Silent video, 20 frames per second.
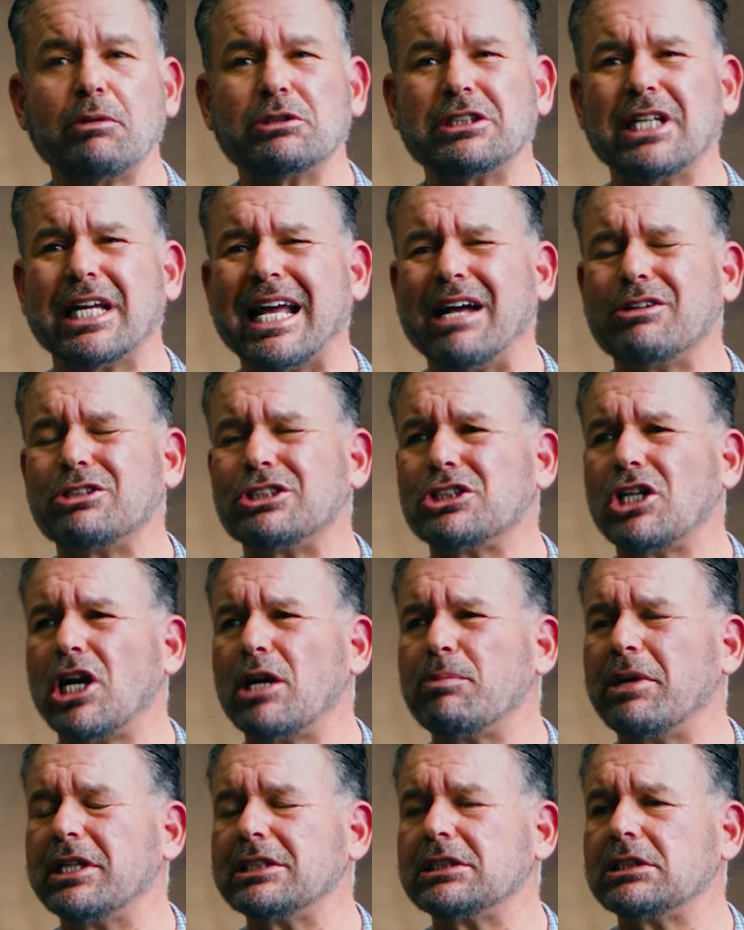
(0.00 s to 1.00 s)
I was like
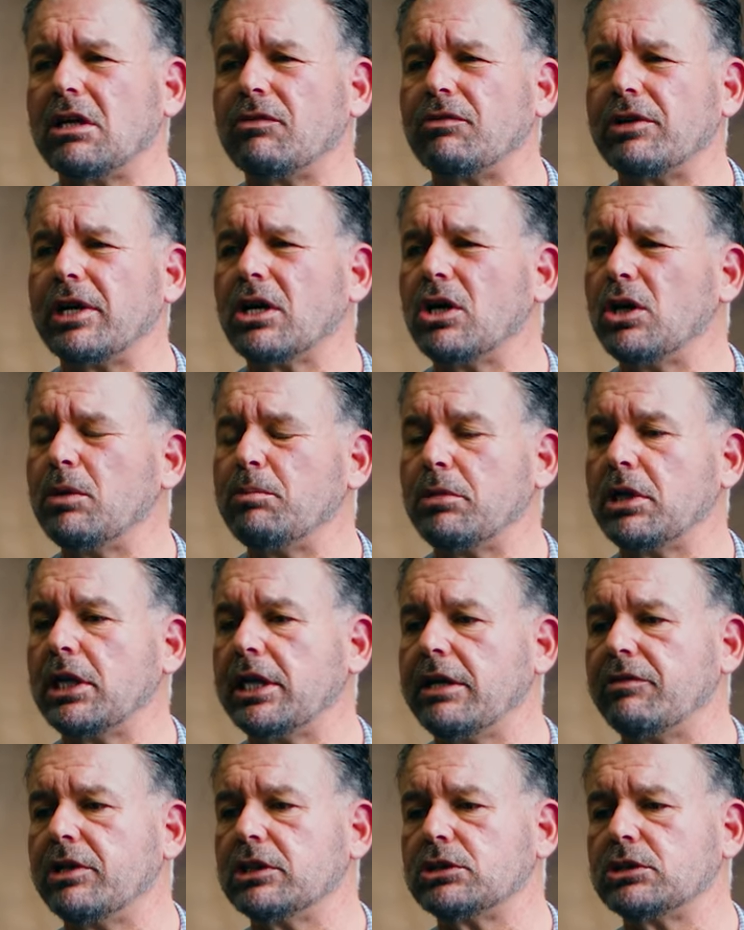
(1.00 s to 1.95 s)
outside myself and I couldn't believe